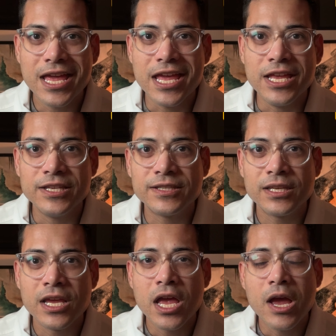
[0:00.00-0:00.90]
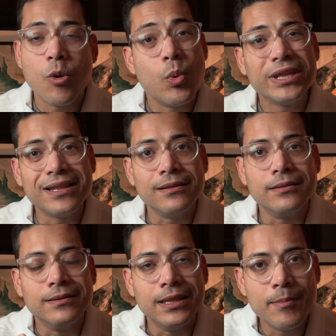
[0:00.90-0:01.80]
is with a
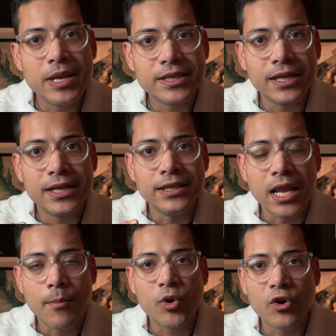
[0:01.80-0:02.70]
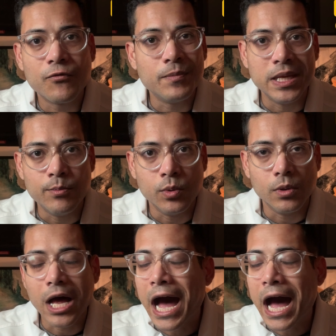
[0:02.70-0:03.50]
limited number of people.